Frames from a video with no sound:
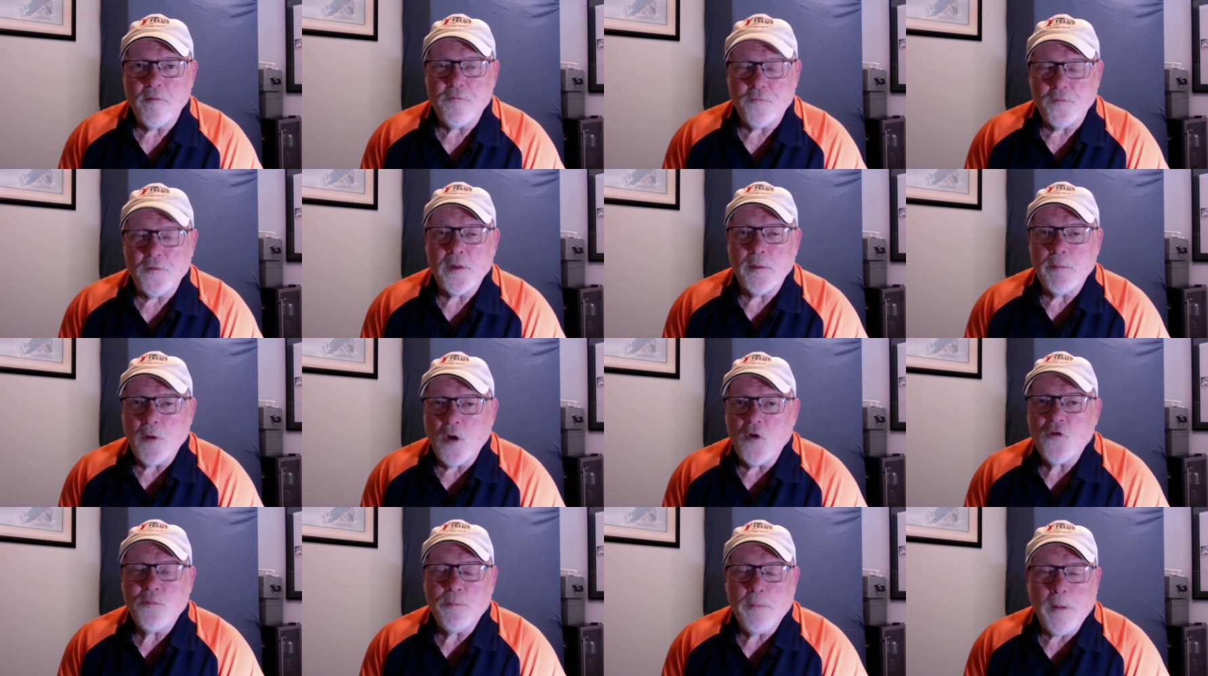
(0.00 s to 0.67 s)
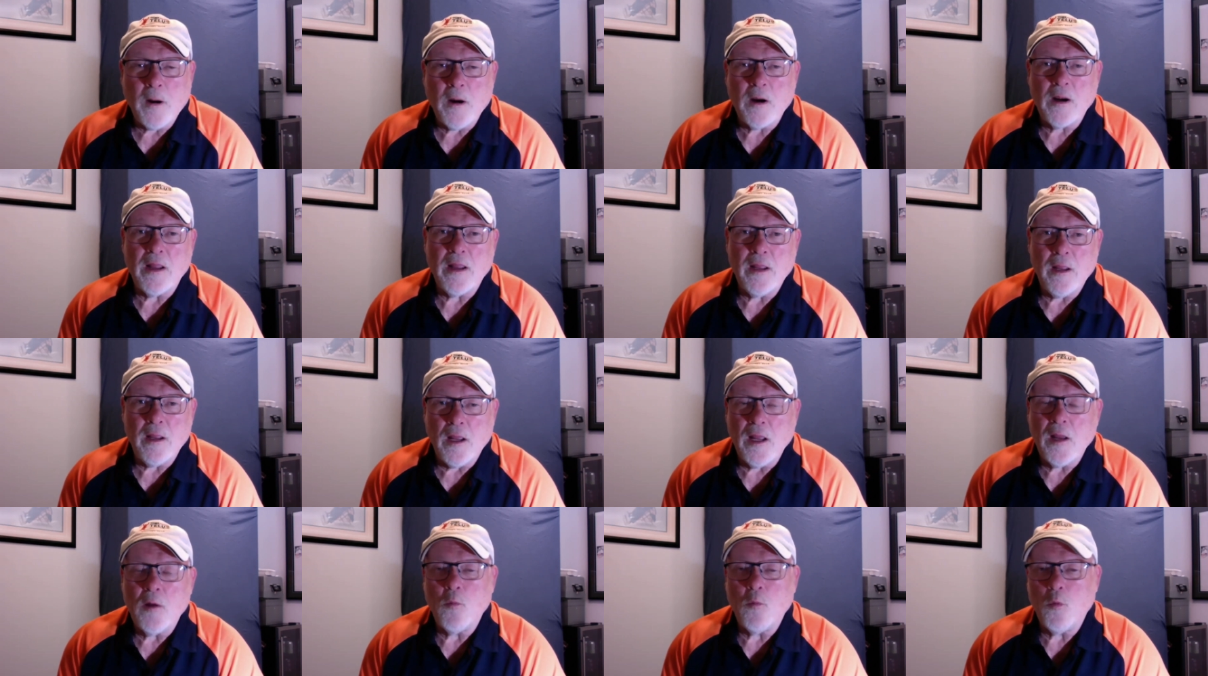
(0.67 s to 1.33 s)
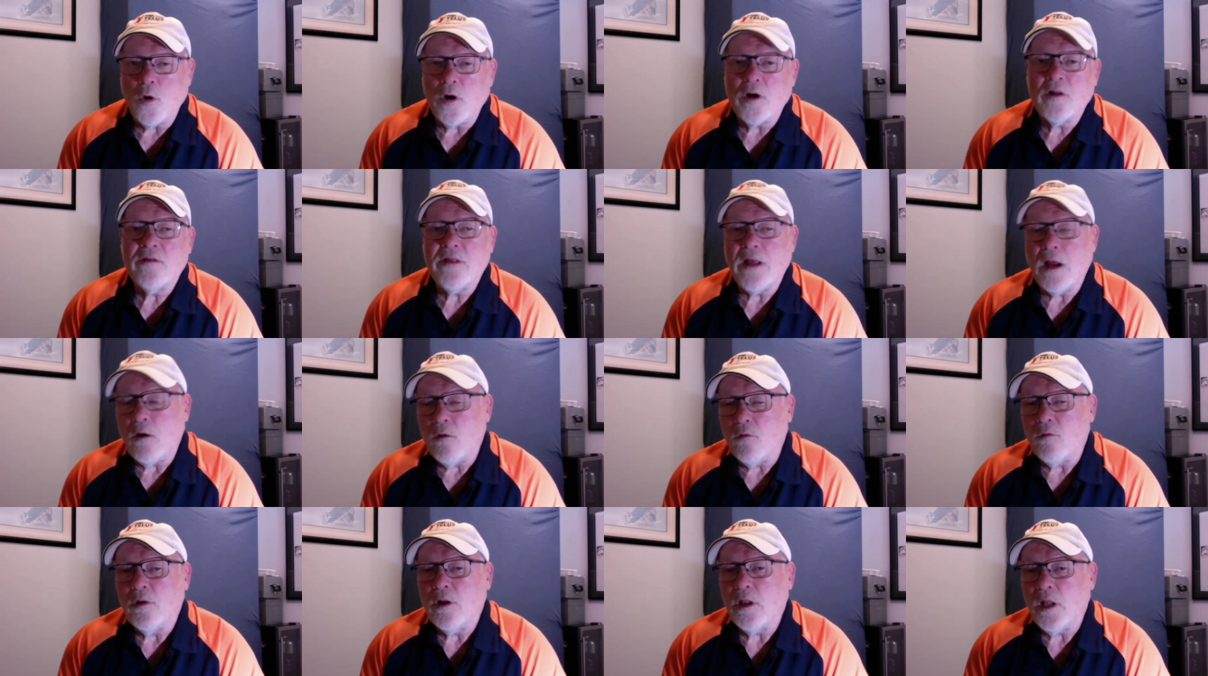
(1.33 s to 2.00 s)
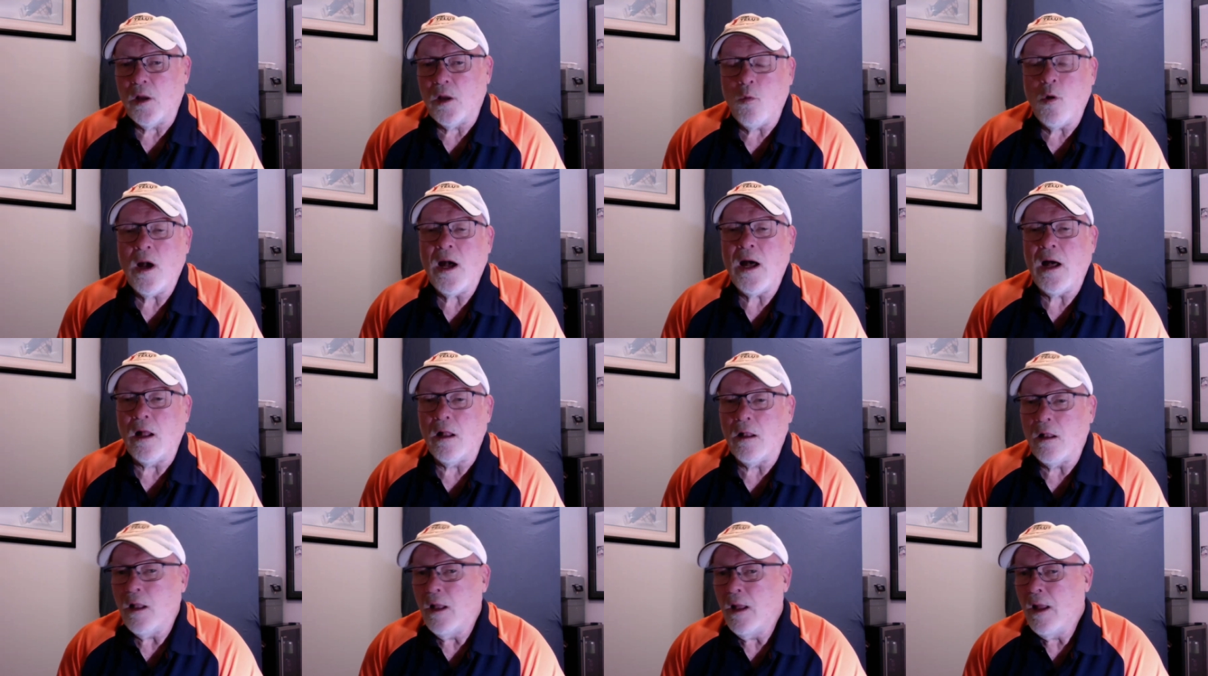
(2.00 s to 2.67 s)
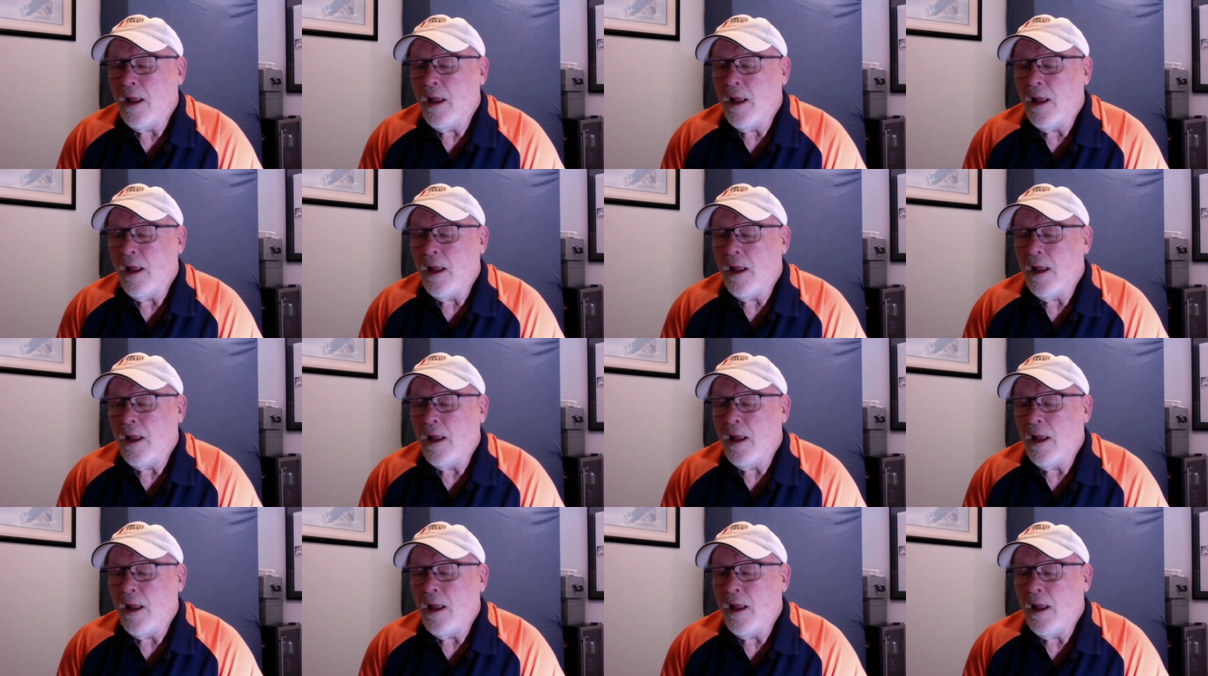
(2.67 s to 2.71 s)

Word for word: For the most part, it, it worked out really well.